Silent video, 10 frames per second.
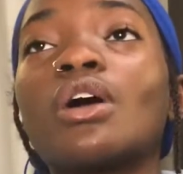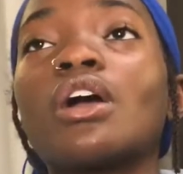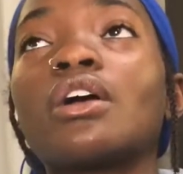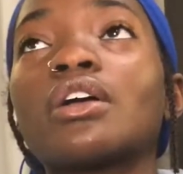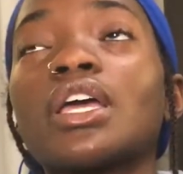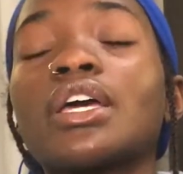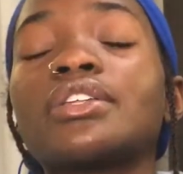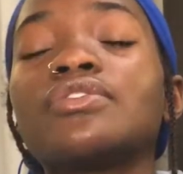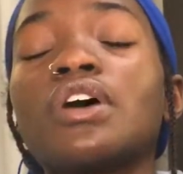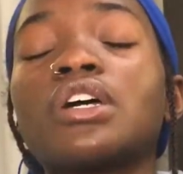
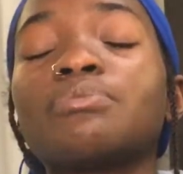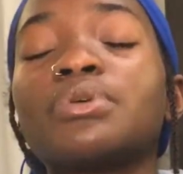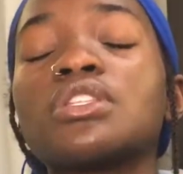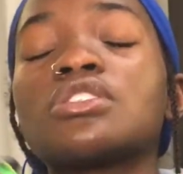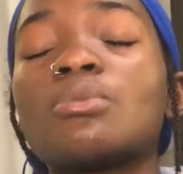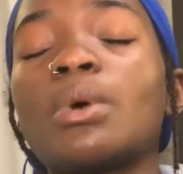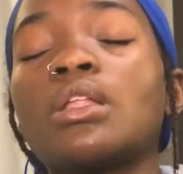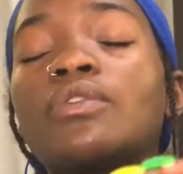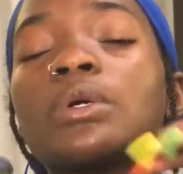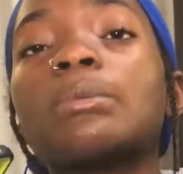already put the soap all
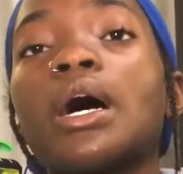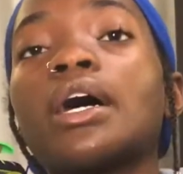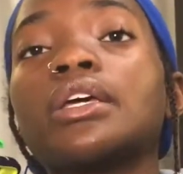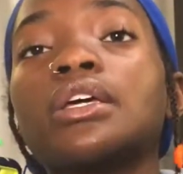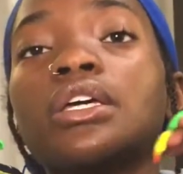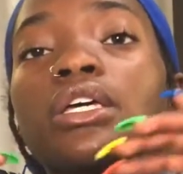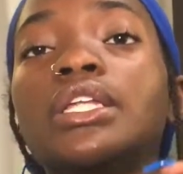over your body and